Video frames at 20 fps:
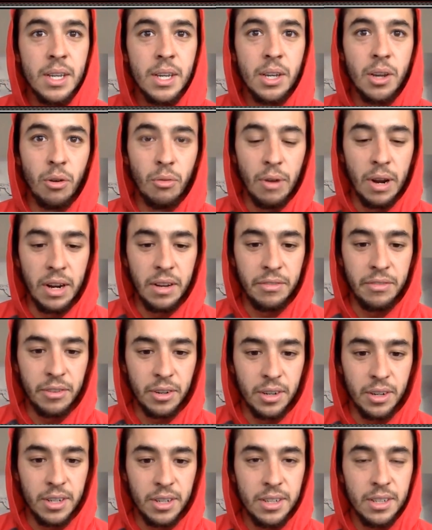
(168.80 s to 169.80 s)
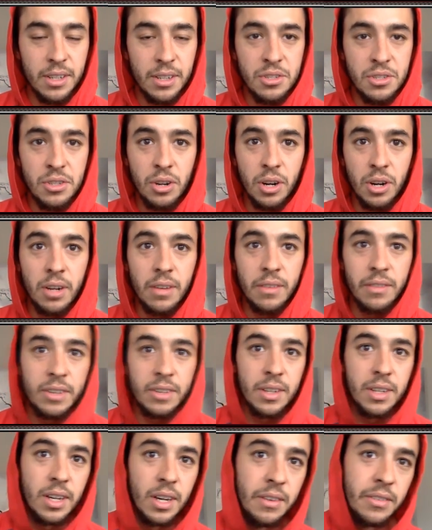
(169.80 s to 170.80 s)
you know, ready for the start of
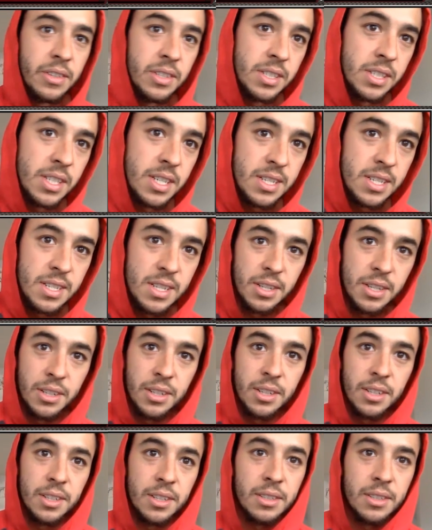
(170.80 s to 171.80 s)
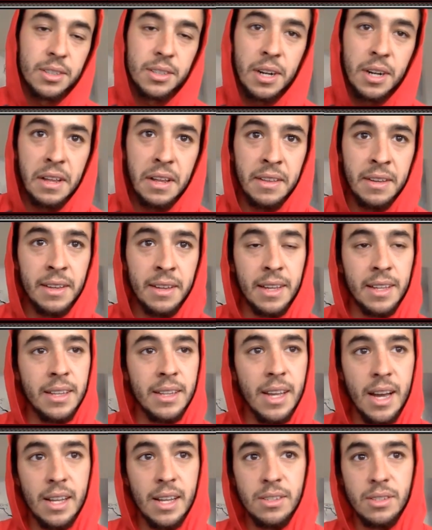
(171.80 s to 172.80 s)
a season or anything like
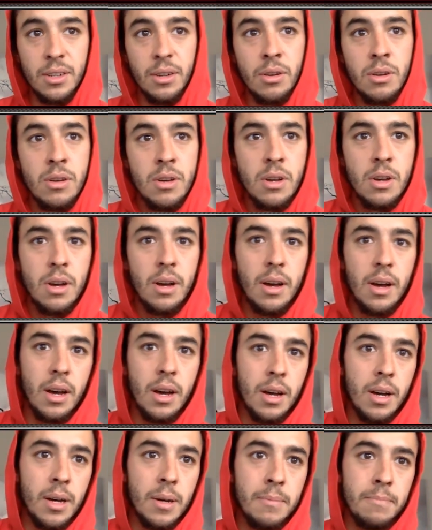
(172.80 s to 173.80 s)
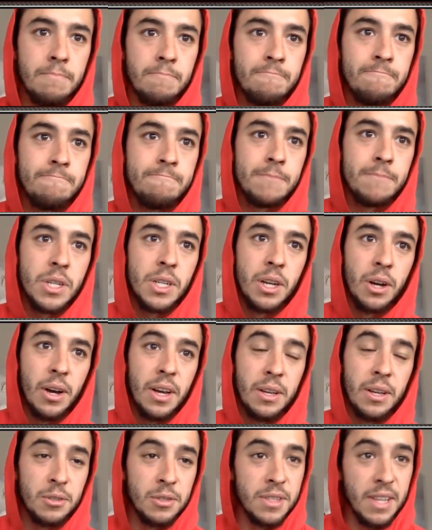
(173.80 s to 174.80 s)
that. So, you know,
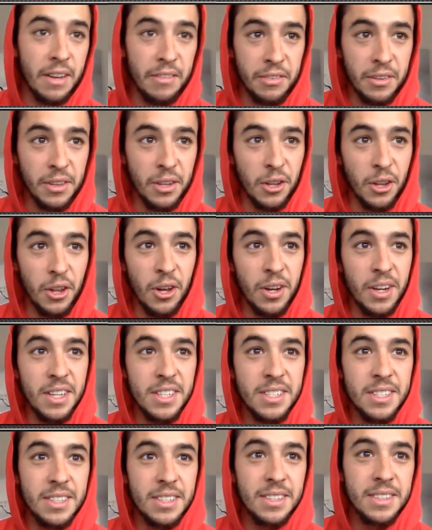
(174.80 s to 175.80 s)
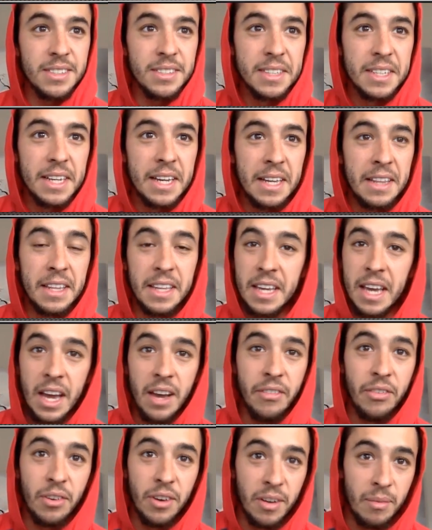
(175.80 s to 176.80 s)
it was definitely the longest, I think,
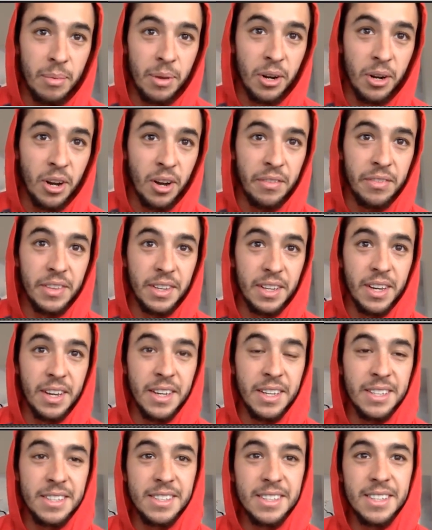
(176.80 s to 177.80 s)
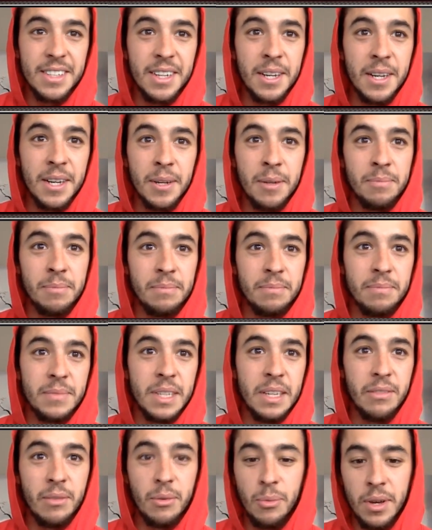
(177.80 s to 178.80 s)
ever I've been off the ice.
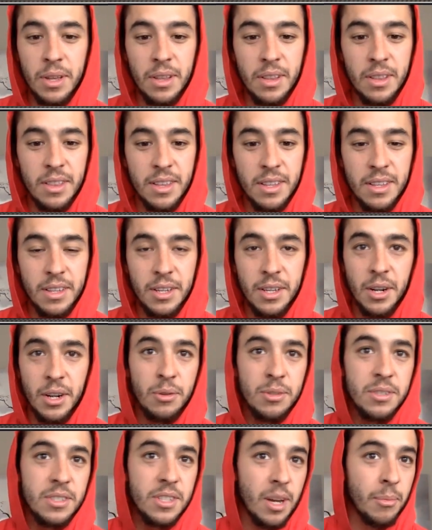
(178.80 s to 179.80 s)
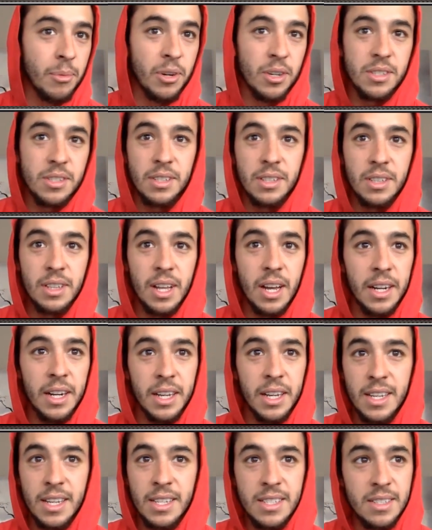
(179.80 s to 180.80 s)
Even with, you know, summers and a lot
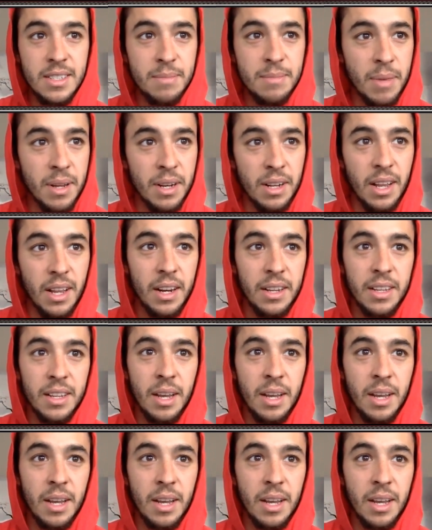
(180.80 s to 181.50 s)
of guys spend a lot